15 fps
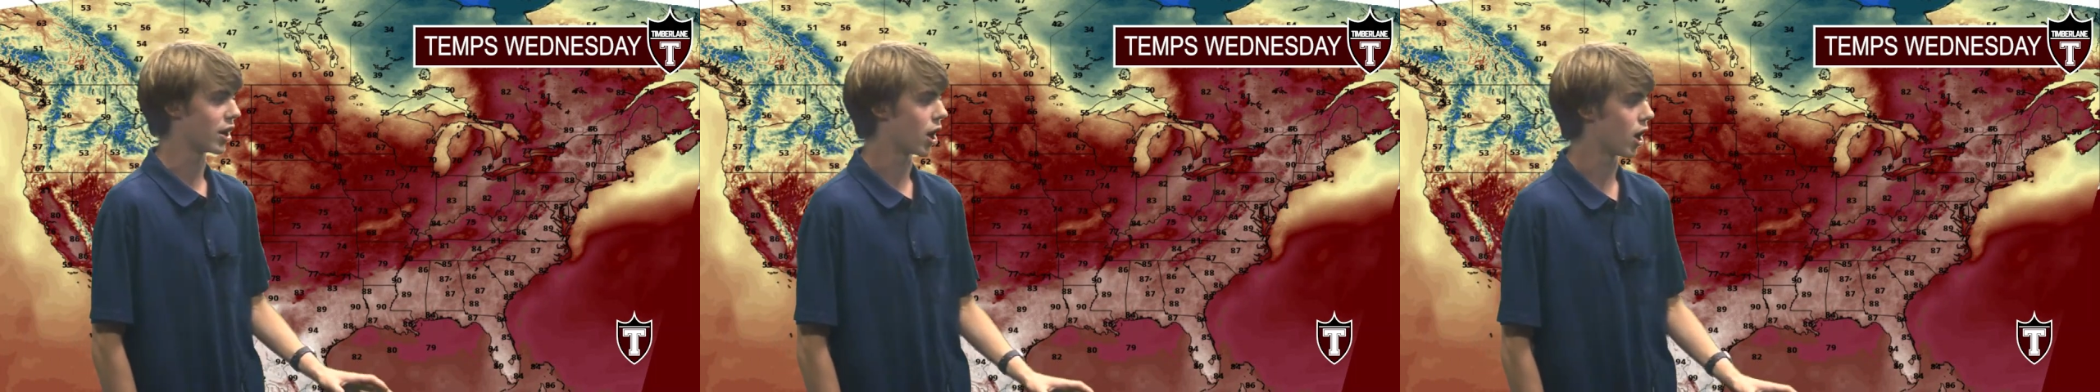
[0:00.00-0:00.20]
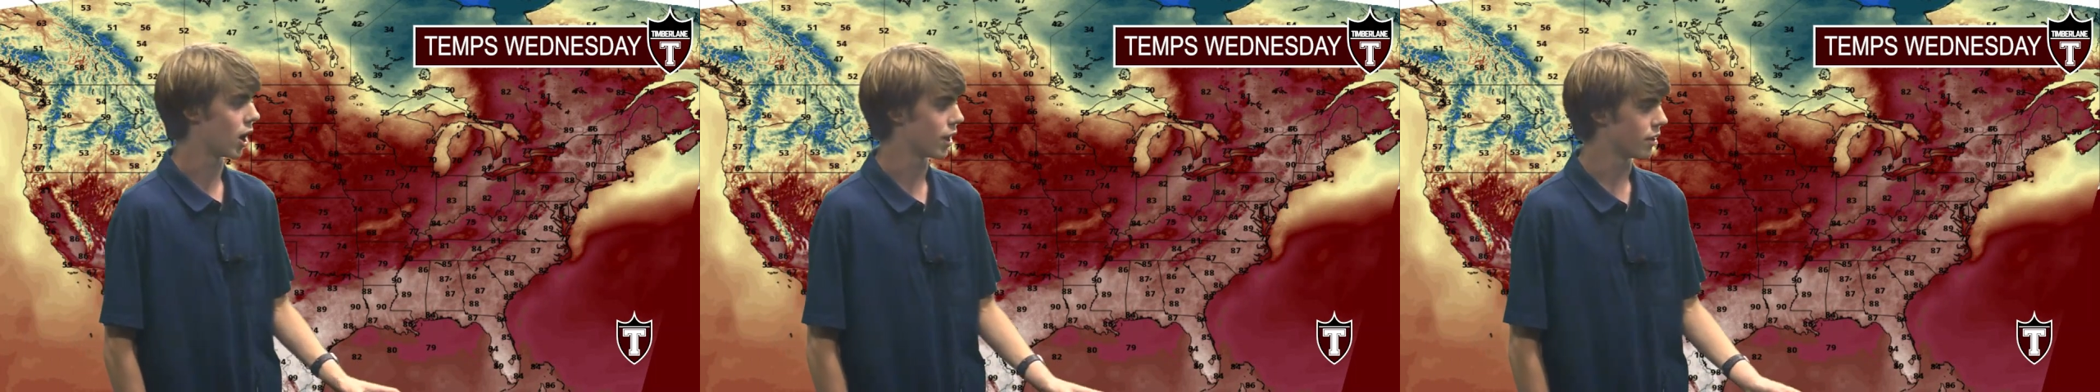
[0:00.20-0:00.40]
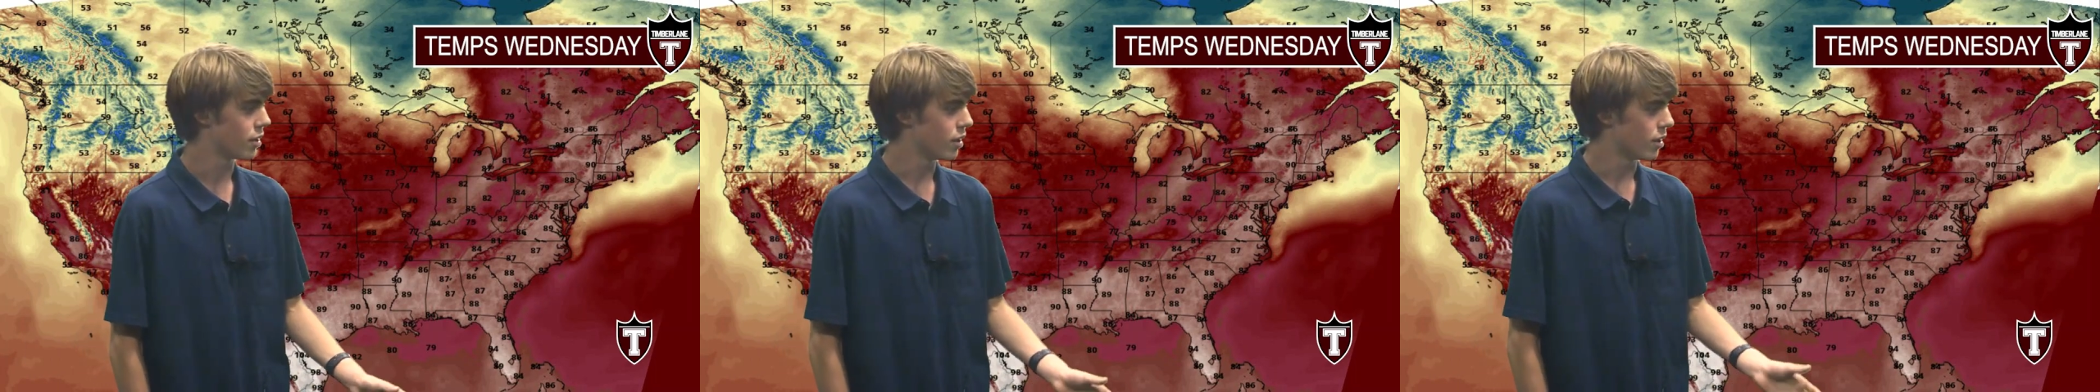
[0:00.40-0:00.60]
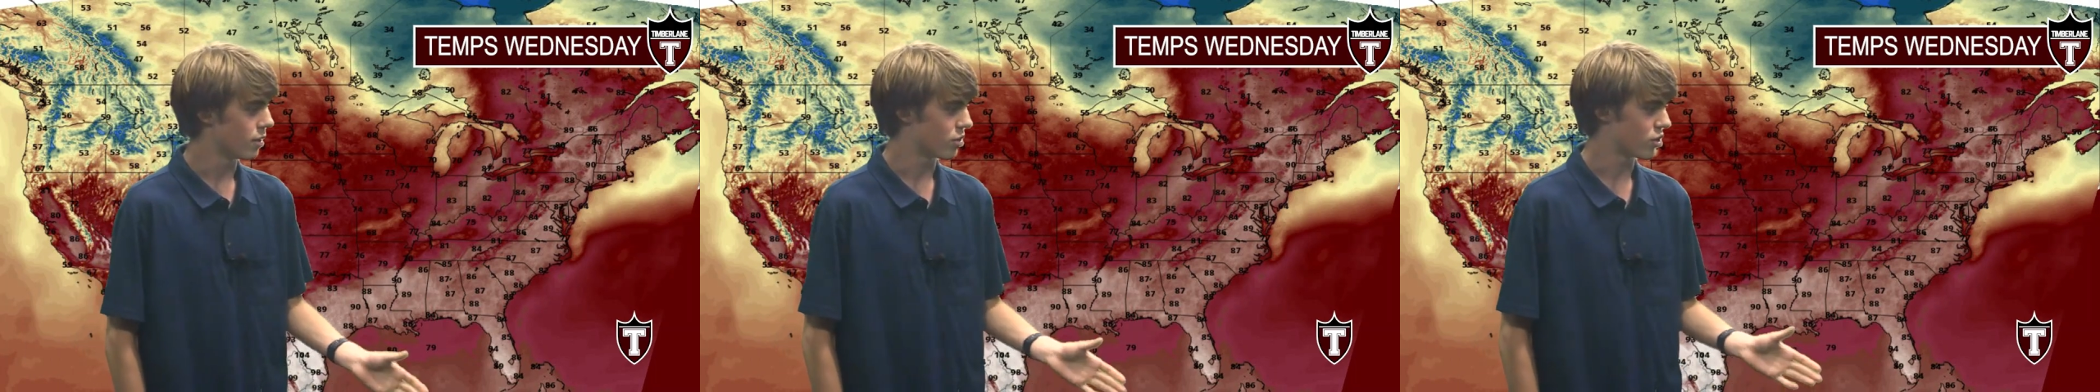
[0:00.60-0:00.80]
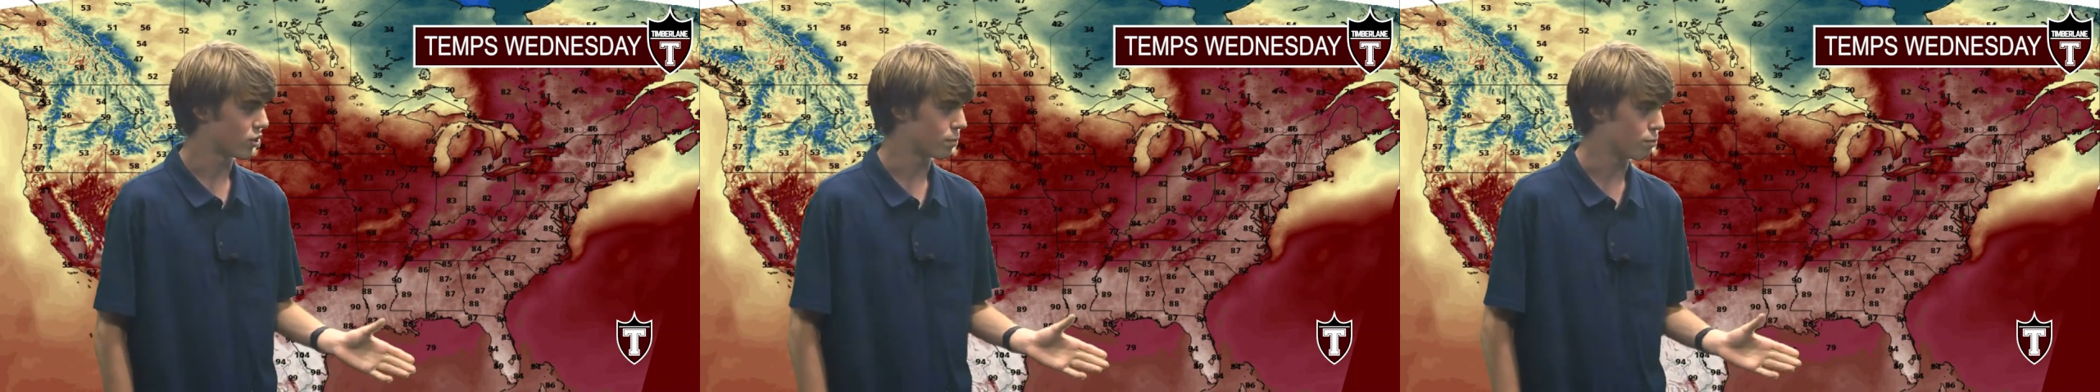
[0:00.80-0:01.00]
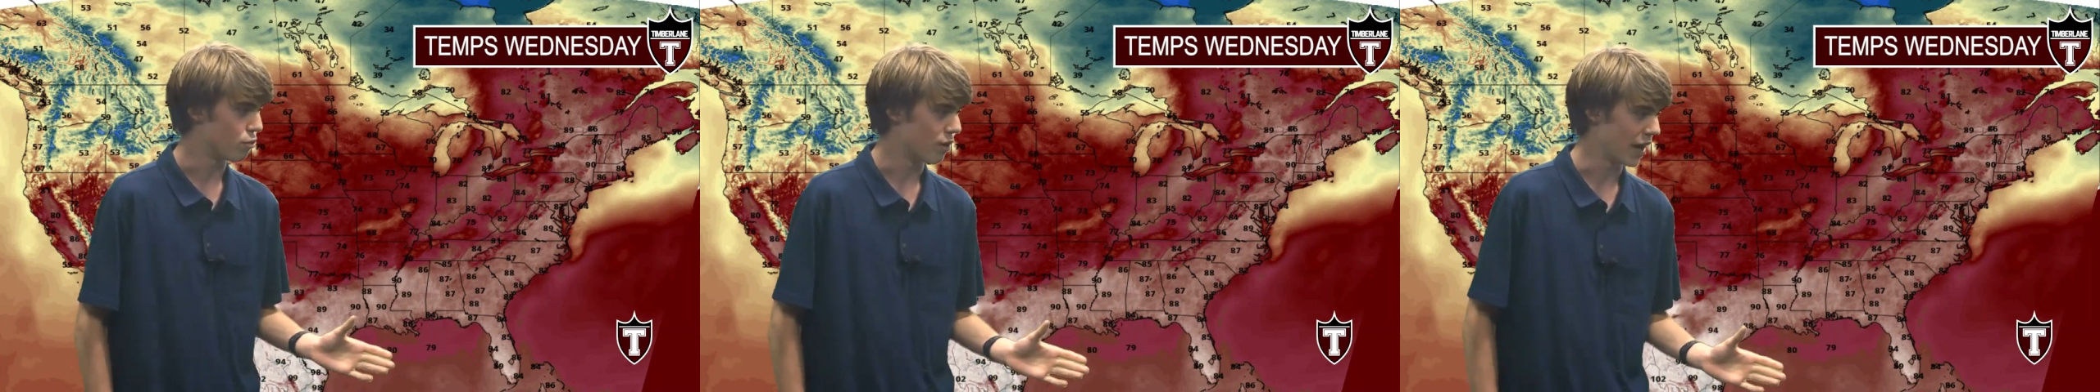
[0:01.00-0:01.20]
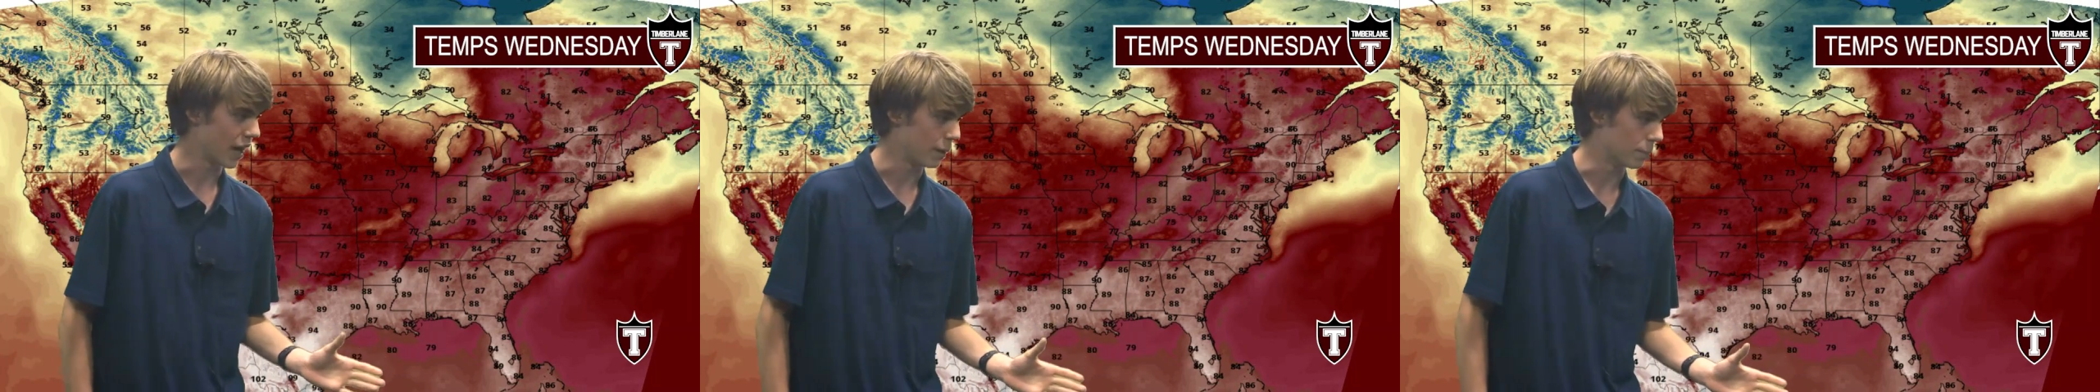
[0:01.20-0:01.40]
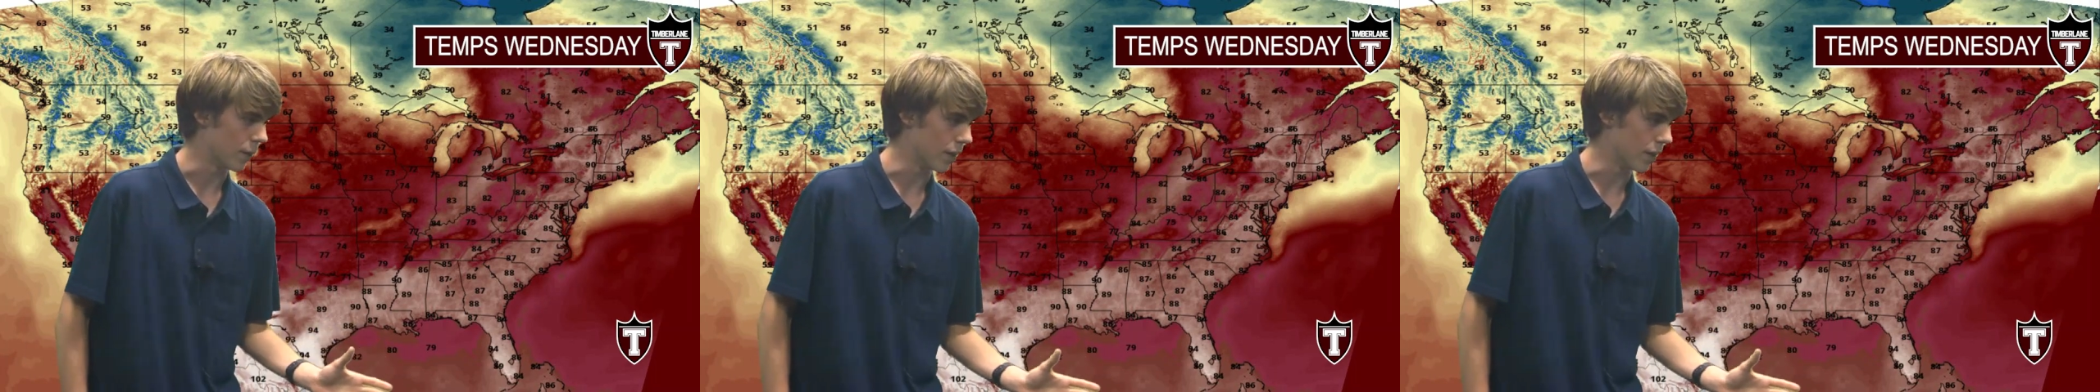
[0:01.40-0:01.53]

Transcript: hot spring,